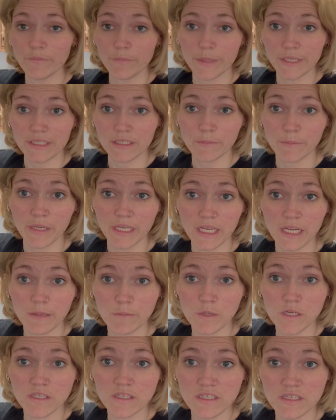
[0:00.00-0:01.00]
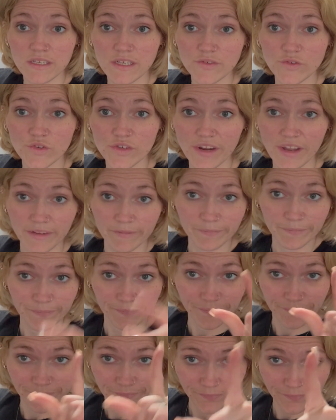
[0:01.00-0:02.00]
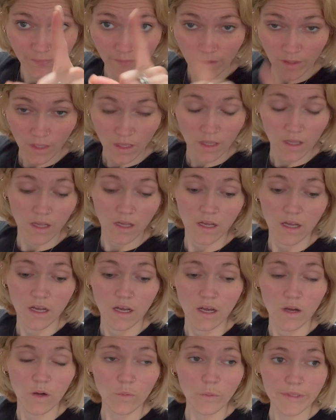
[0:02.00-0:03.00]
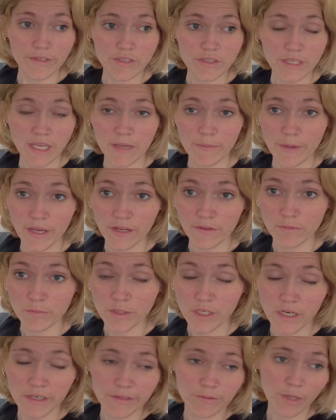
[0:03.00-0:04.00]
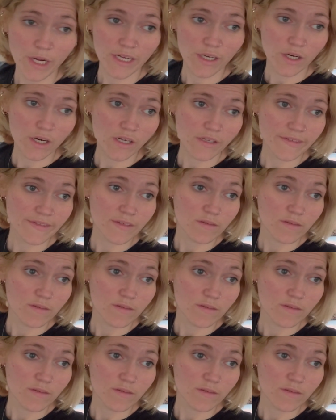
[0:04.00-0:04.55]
picked up my camera since yesterday. We just came back from Target, right girls?